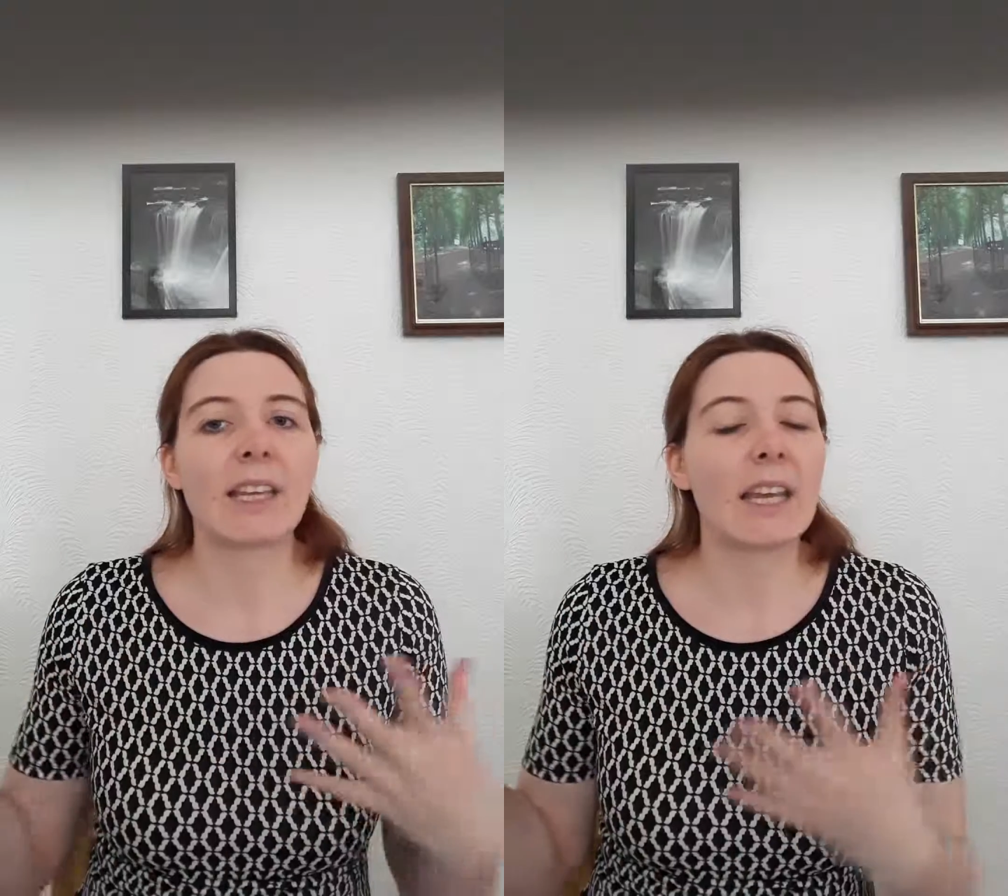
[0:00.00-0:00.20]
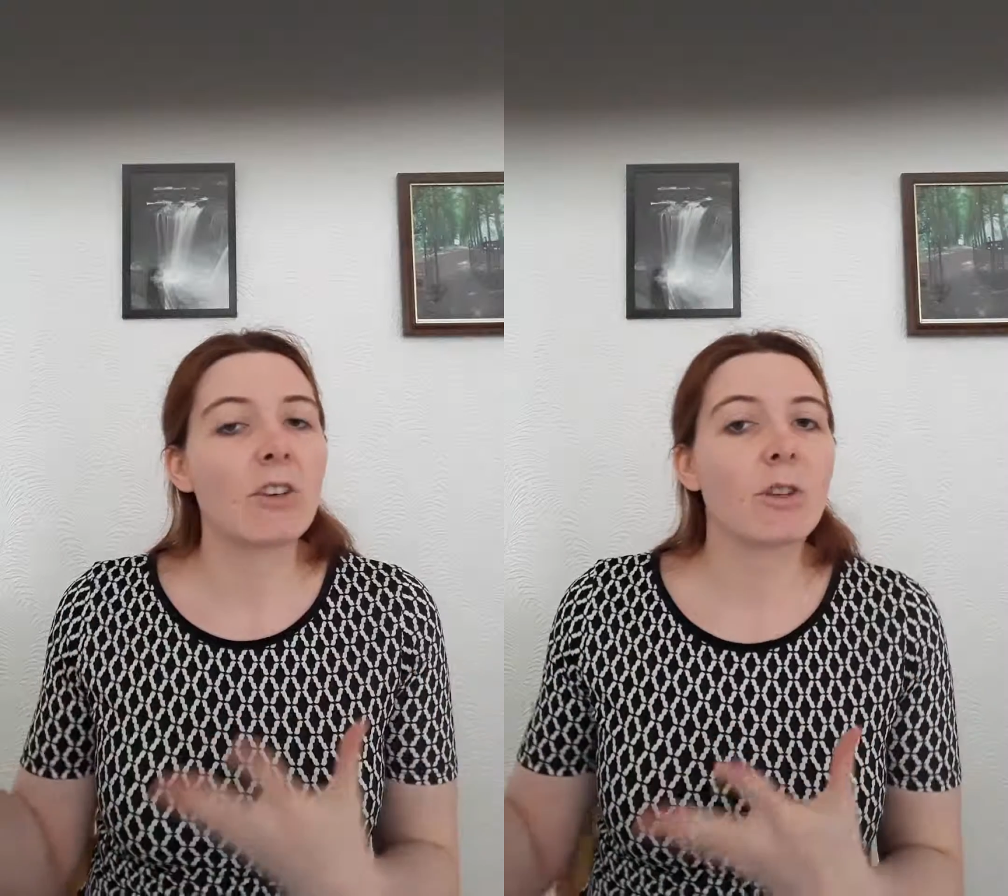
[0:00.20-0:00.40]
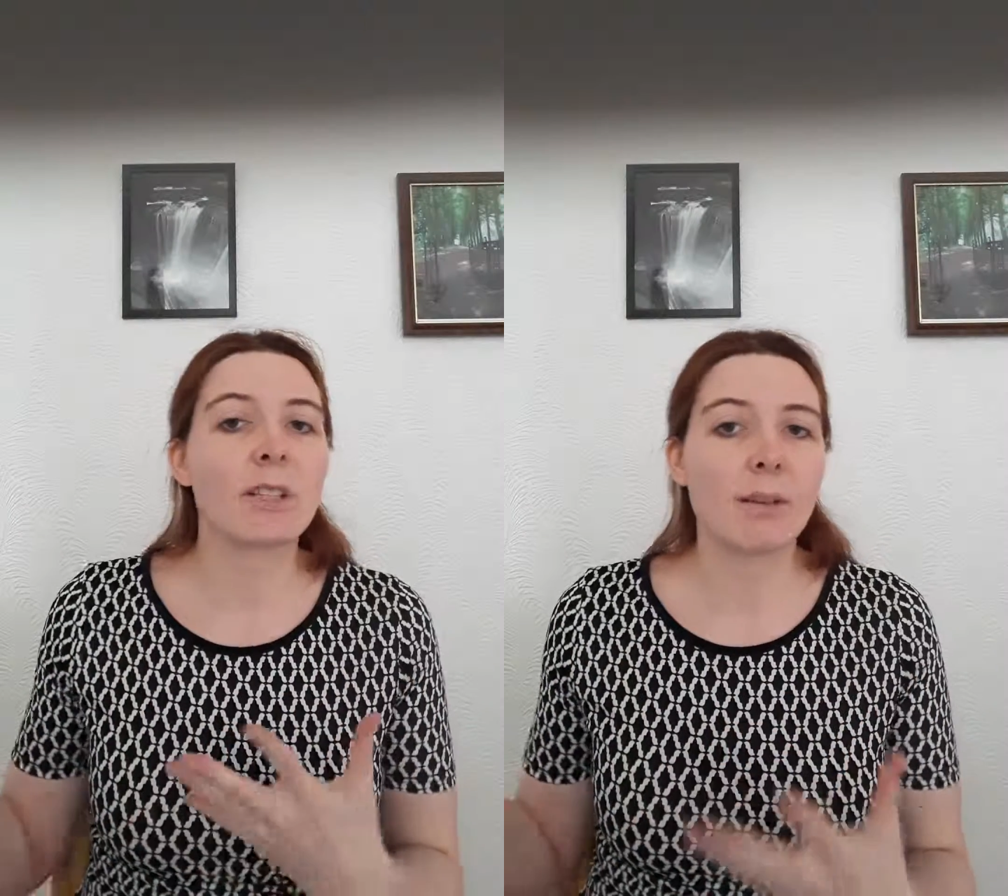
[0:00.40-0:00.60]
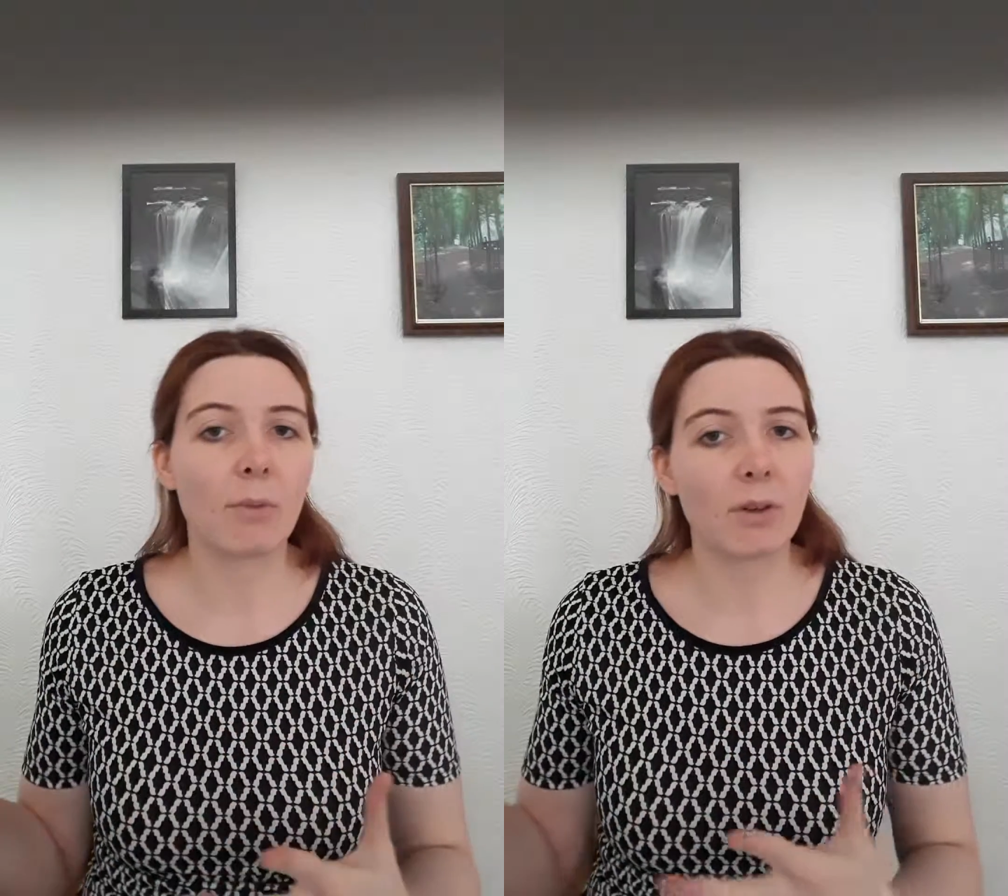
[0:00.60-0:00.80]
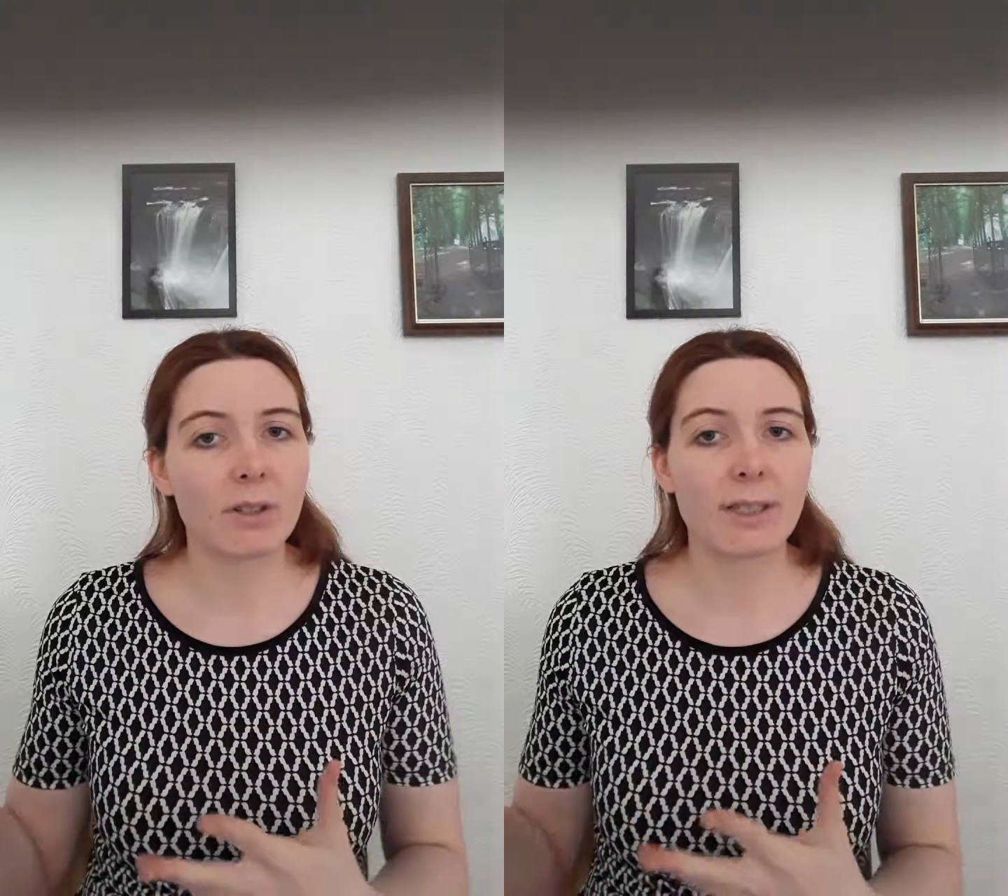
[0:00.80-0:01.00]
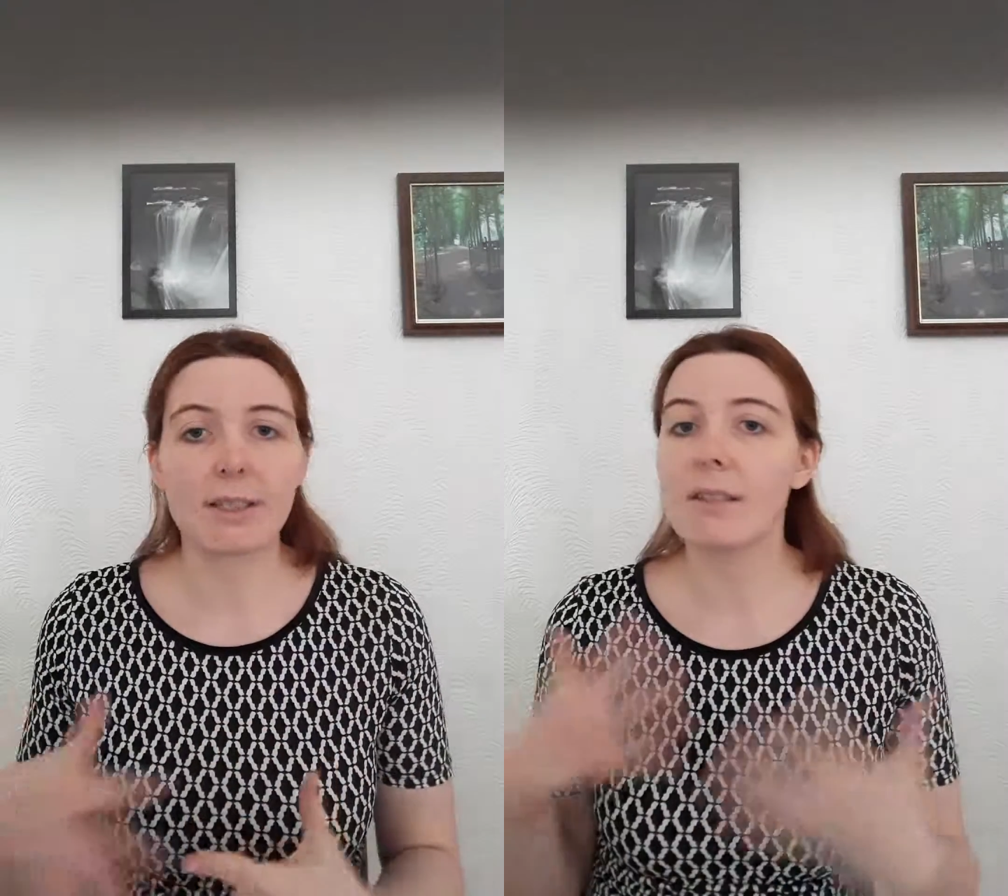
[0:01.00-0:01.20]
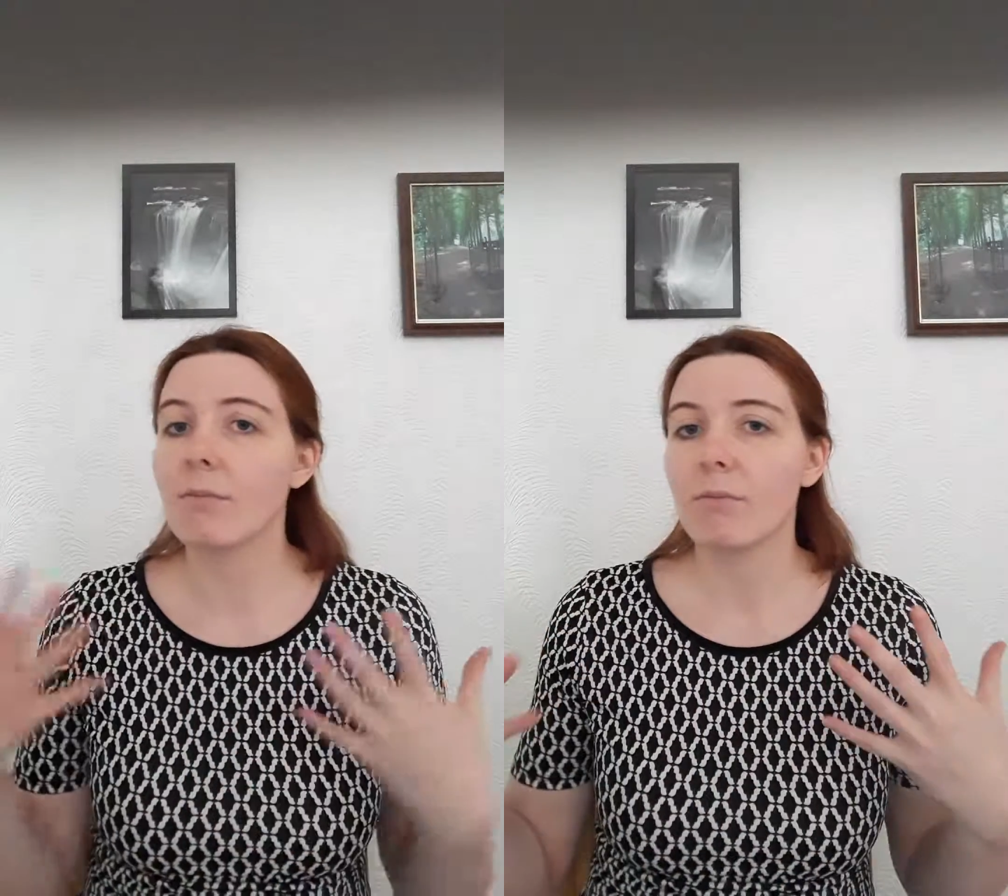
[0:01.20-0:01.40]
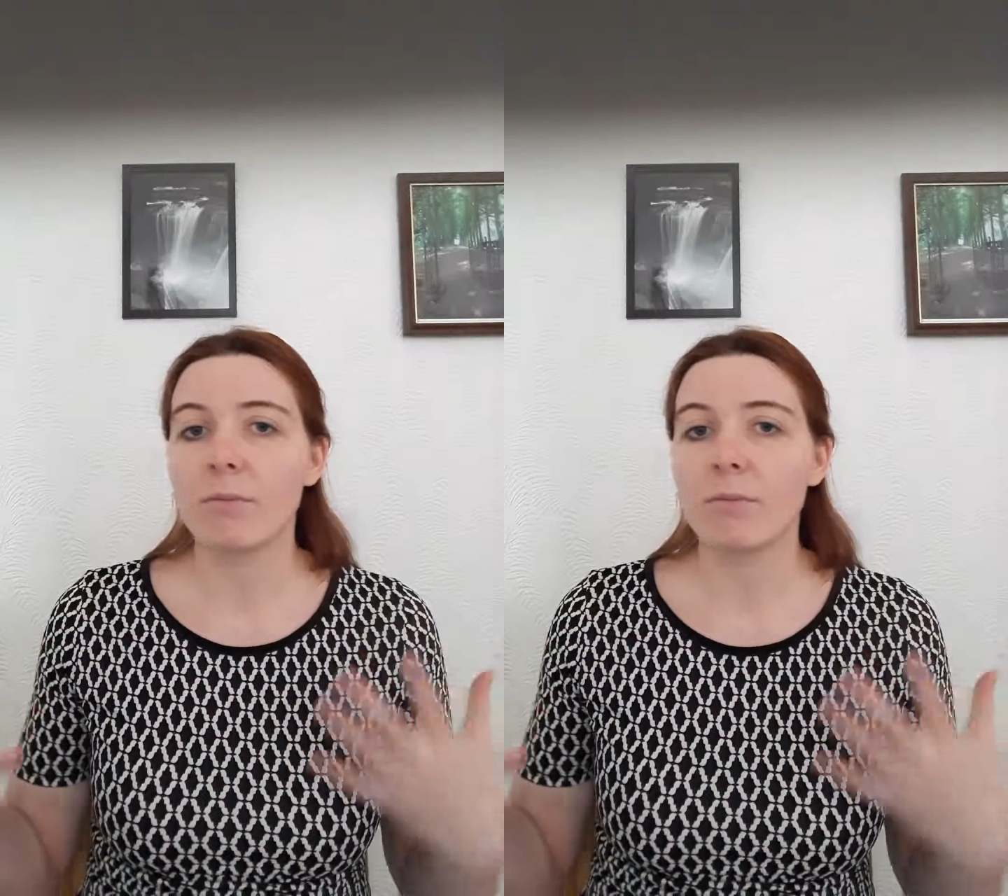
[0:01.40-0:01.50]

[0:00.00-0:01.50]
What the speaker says: interesting boxes,